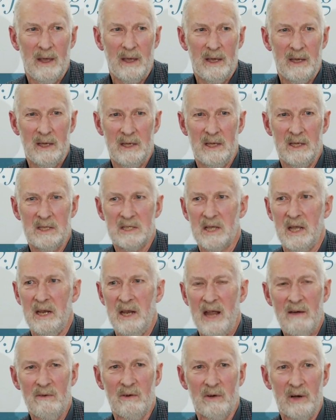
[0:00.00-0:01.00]
It's the
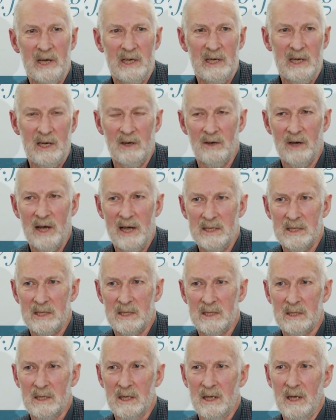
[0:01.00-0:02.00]
never ending
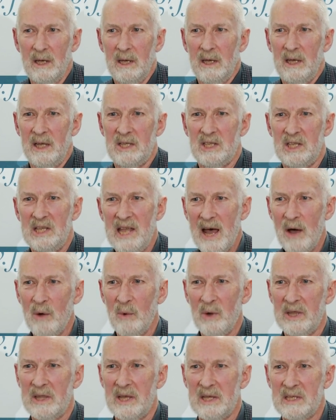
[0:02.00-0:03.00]
crisis. It's dealt
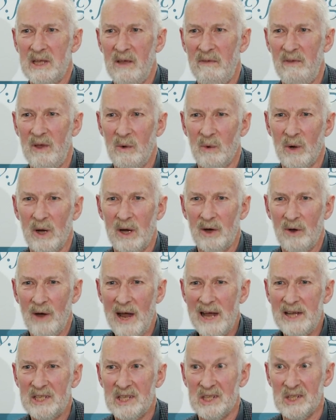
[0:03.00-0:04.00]
with as if it were a
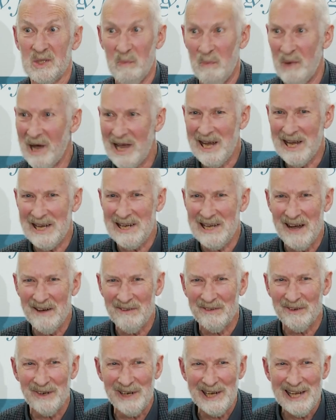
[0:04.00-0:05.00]
crisis, but it
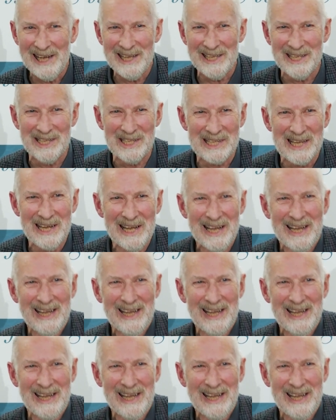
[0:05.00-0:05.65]
never ends.